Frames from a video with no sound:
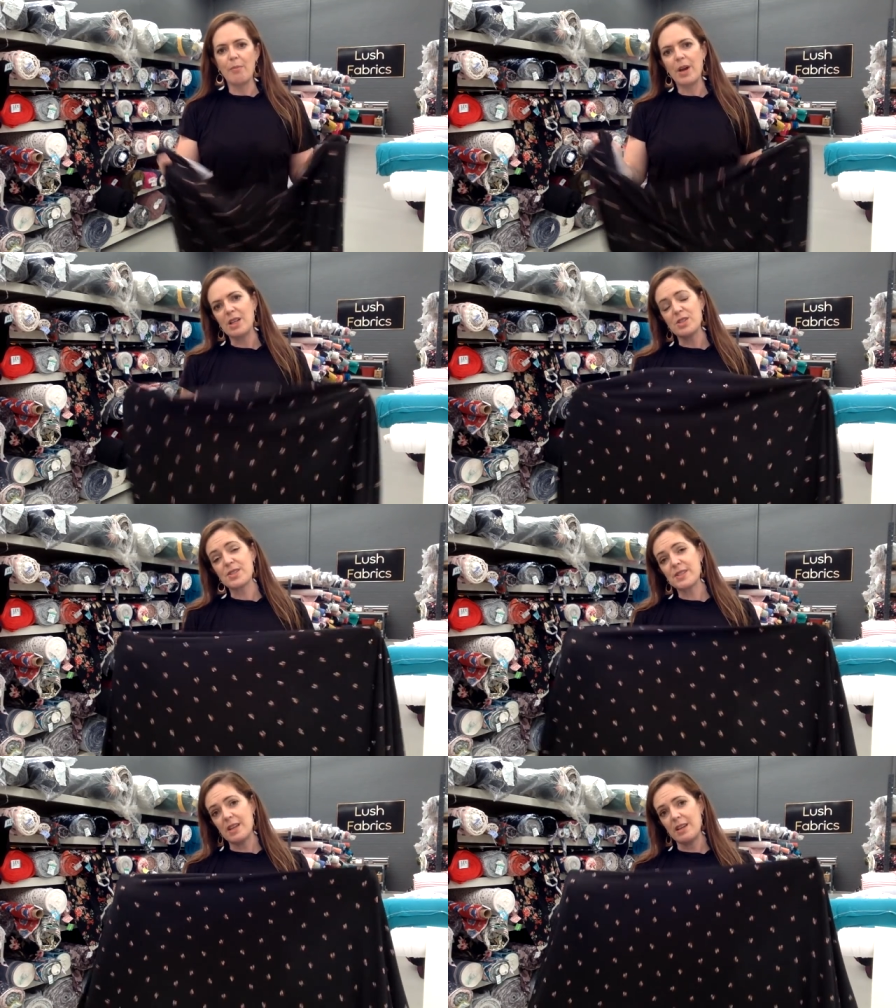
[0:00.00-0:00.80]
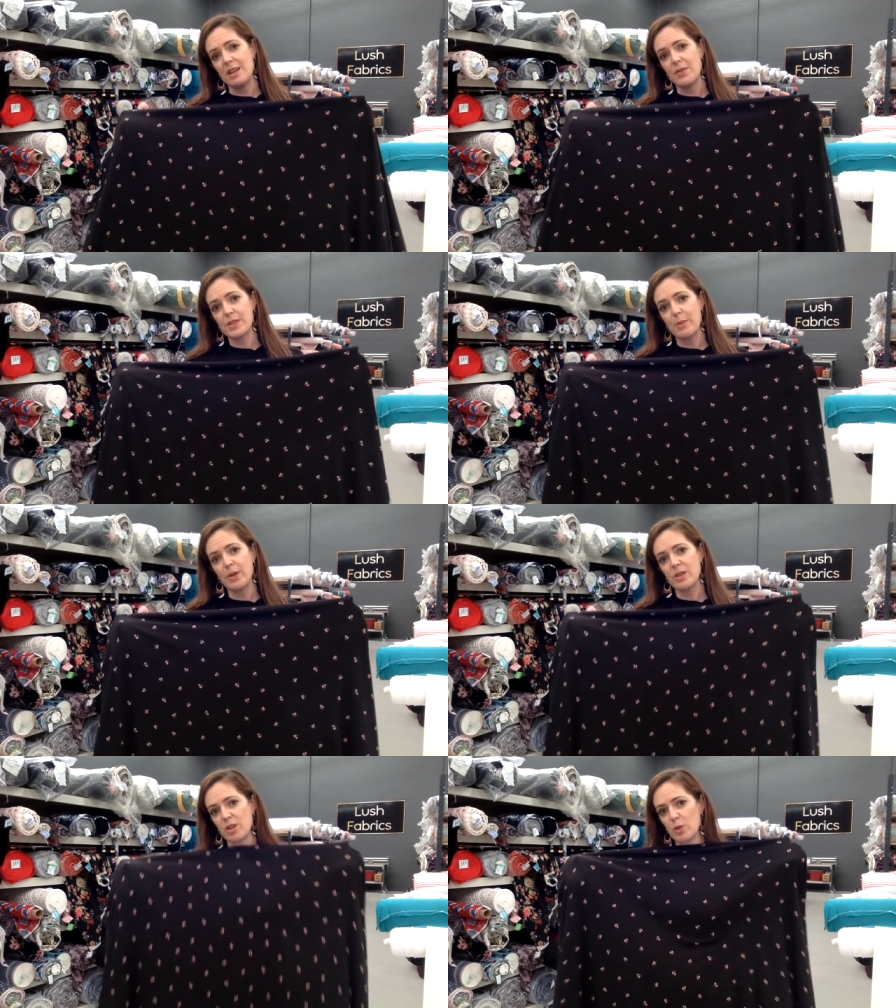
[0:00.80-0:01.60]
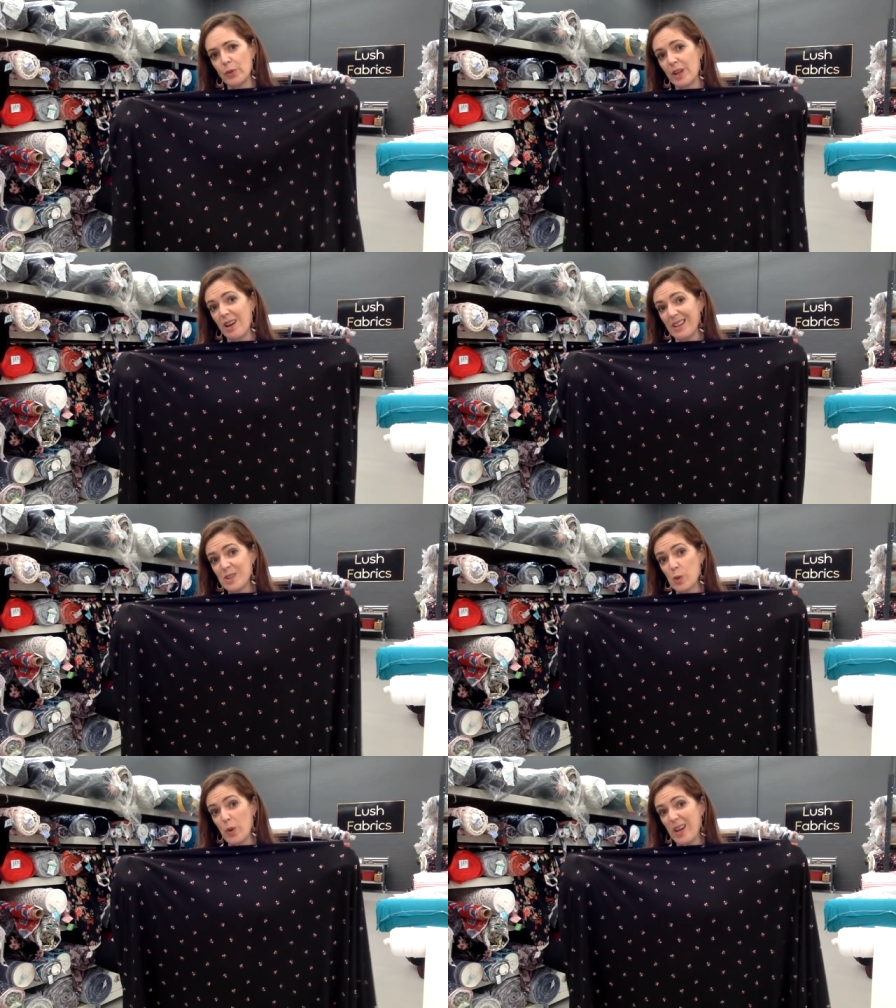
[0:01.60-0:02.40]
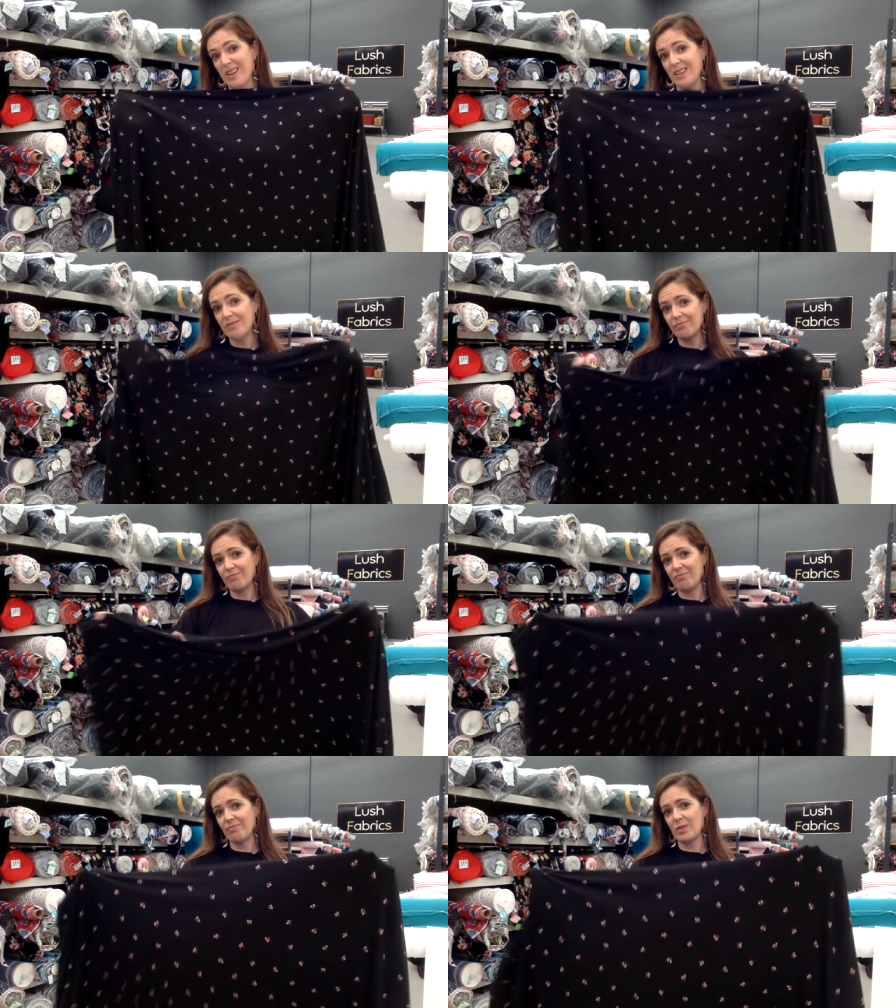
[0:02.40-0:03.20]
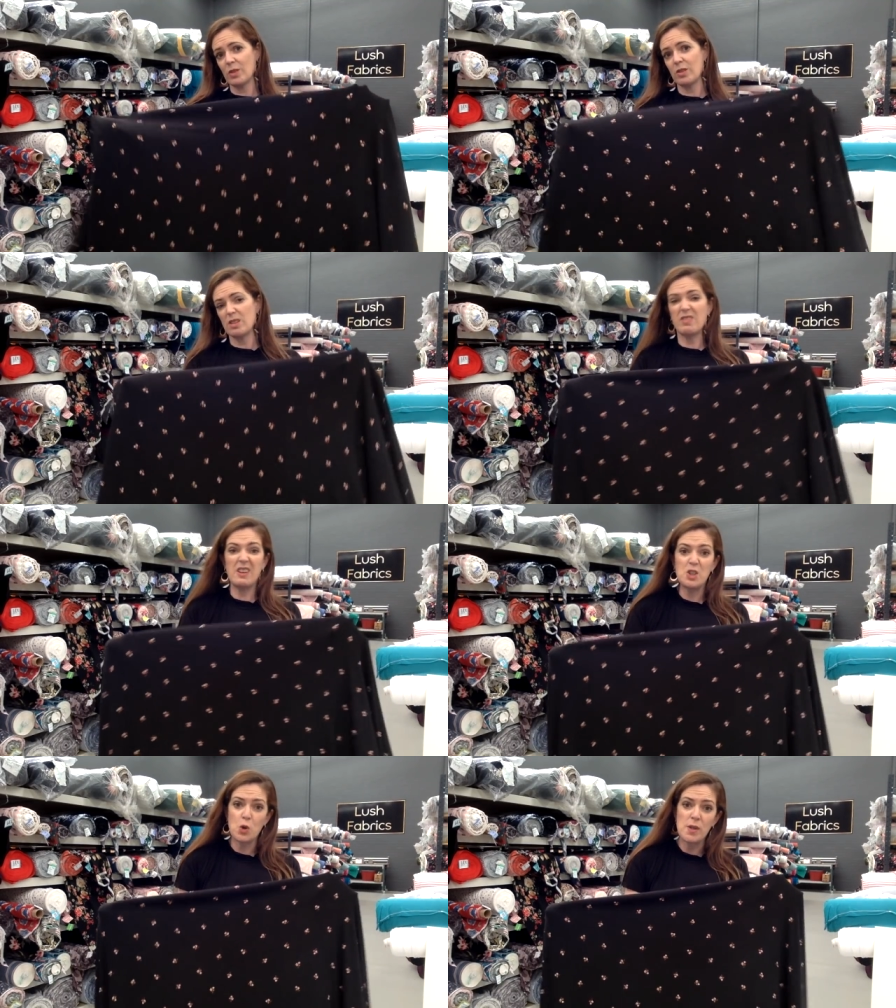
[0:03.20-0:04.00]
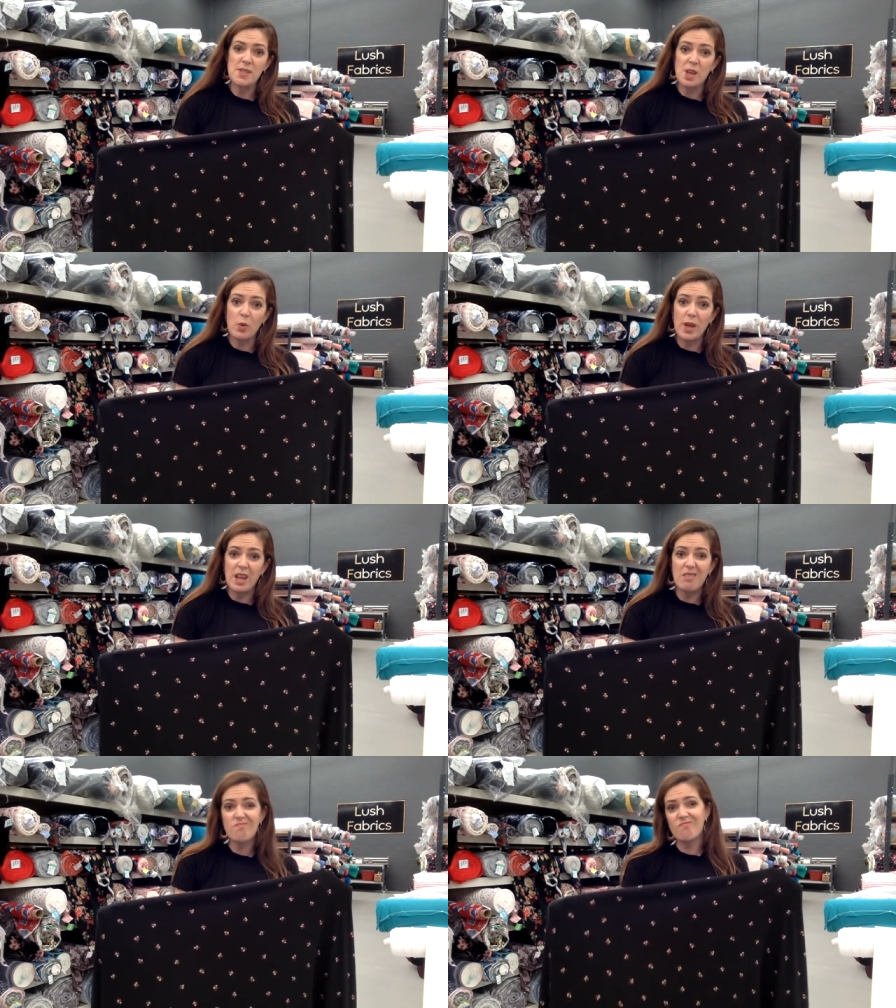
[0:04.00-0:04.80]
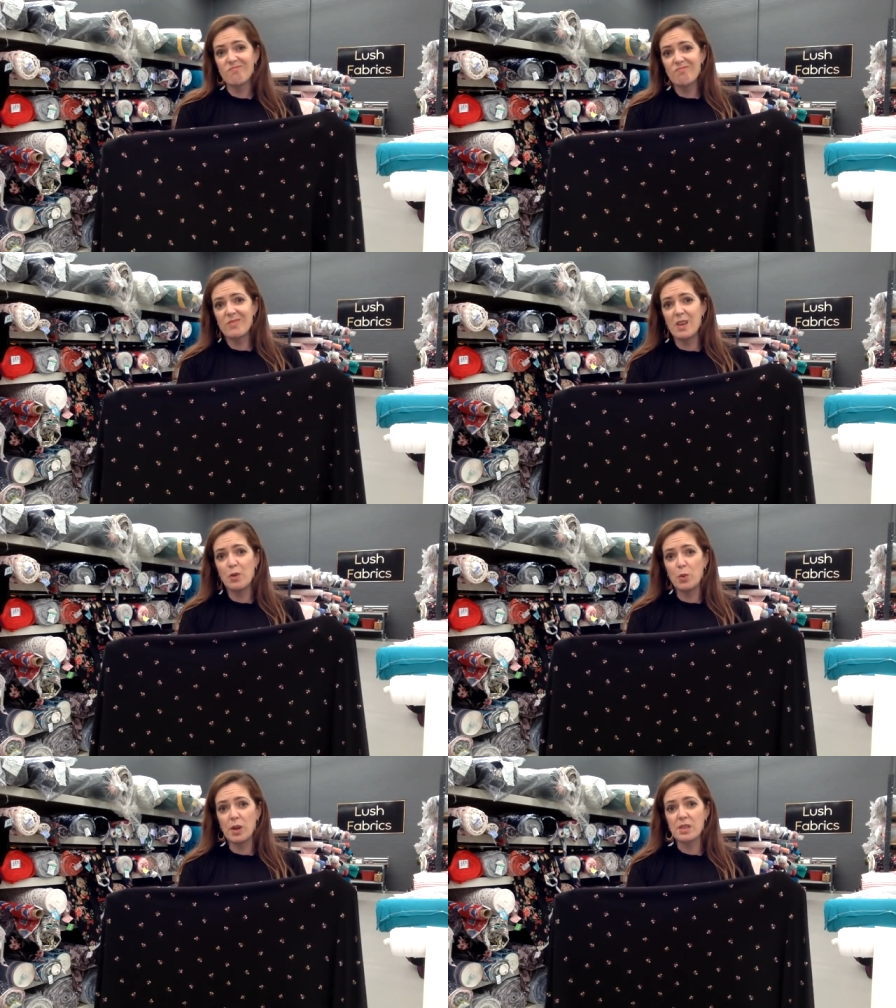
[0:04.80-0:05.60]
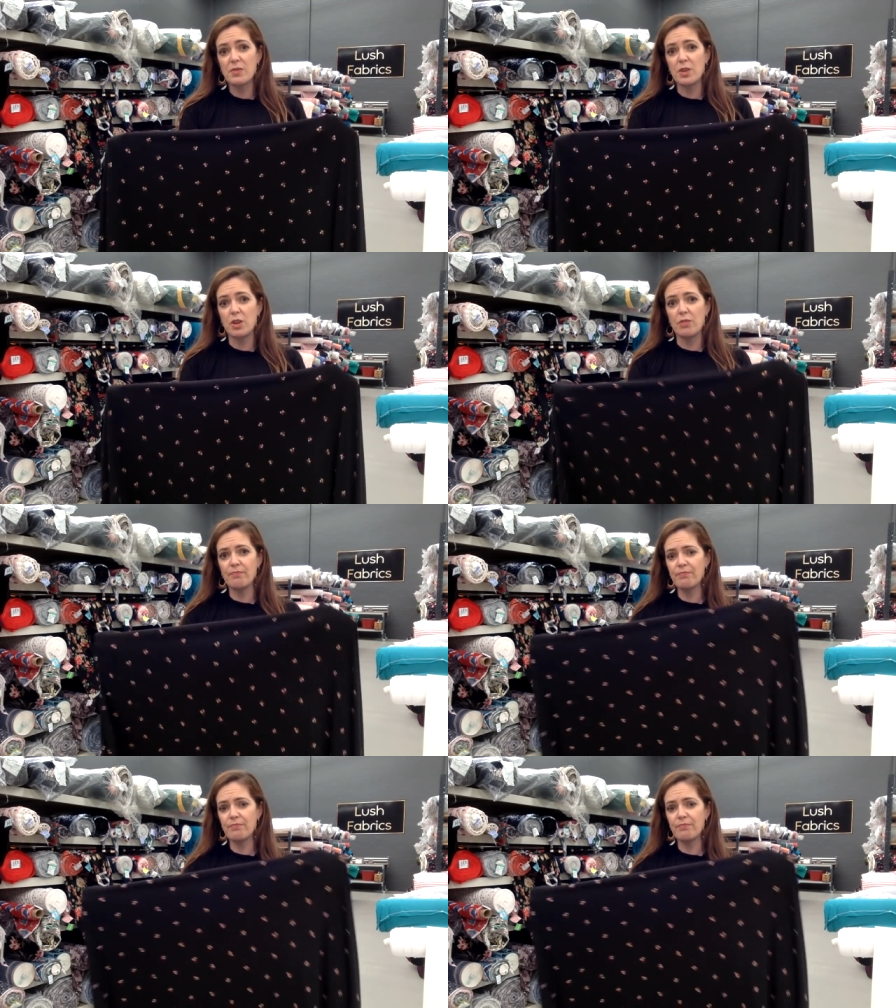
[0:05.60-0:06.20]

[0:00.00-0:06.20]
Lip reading: And just see if it's something that you would like to wear. Enjoy sewing if it works for you.